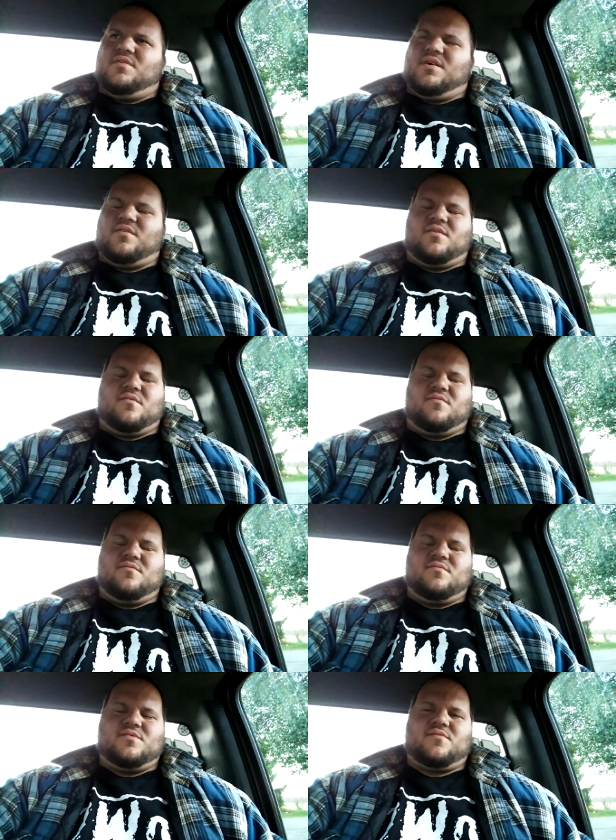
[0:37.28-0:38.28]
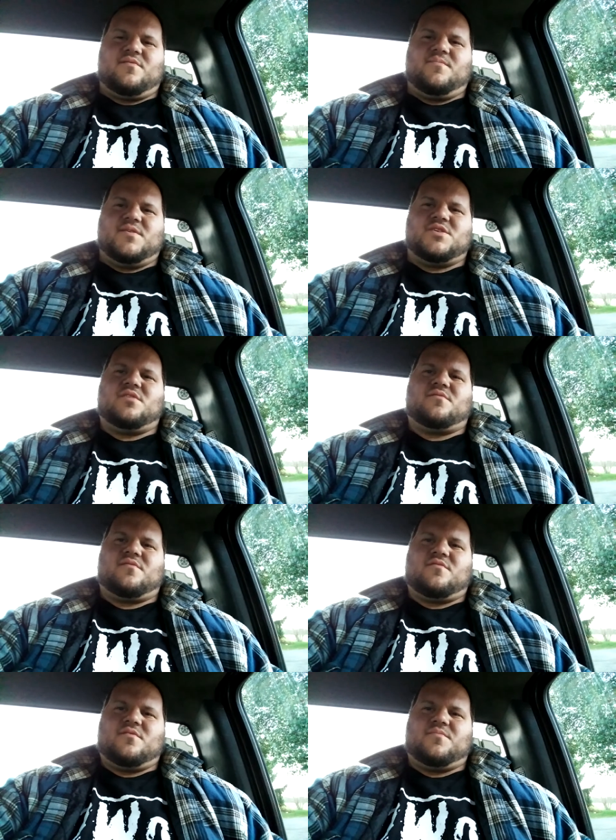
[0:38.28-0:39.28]
I don't know. Just read my channel
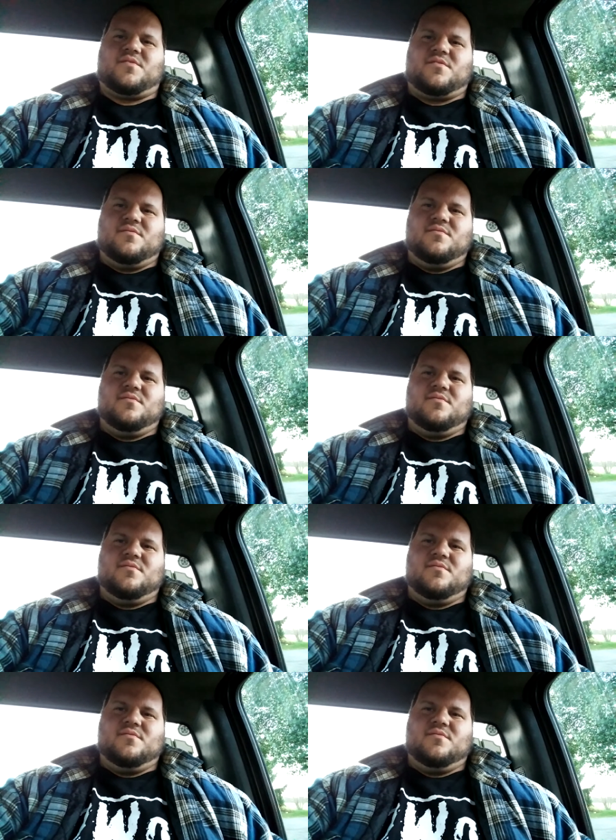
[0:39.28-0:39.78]
description.